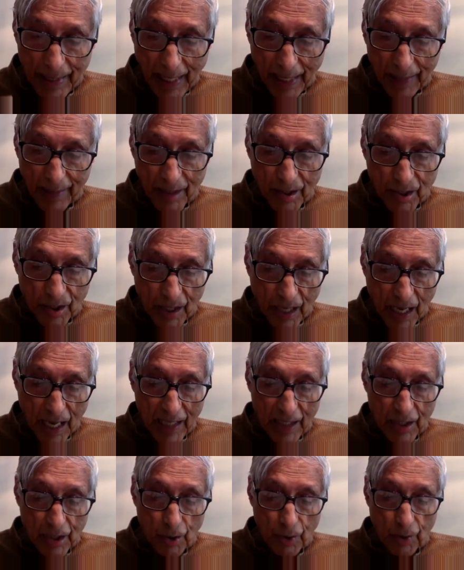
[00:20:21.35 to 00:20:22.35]
and the
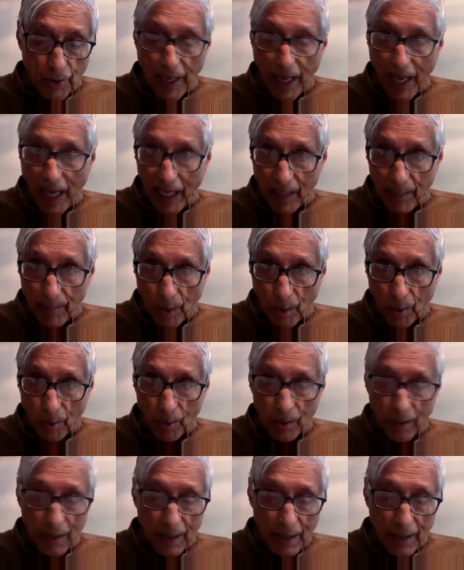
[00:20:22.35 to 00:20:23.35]
scars on the elbow
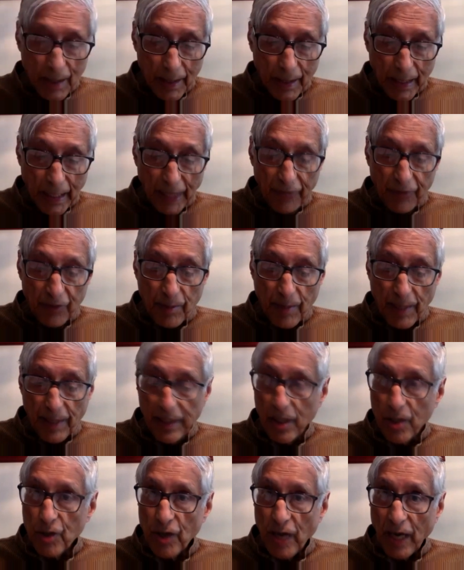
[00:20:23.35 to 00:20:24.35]
left by
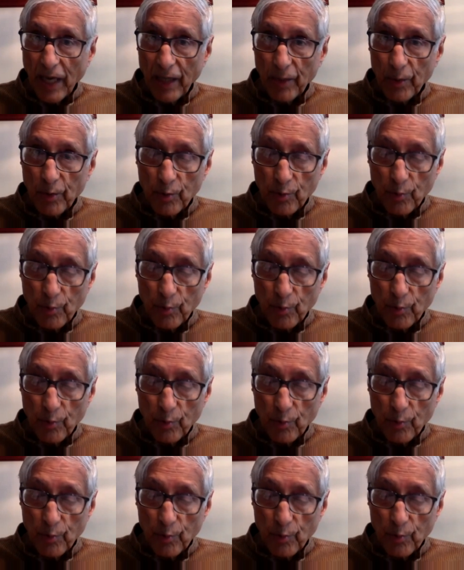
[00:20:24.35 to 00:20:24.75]
the childhood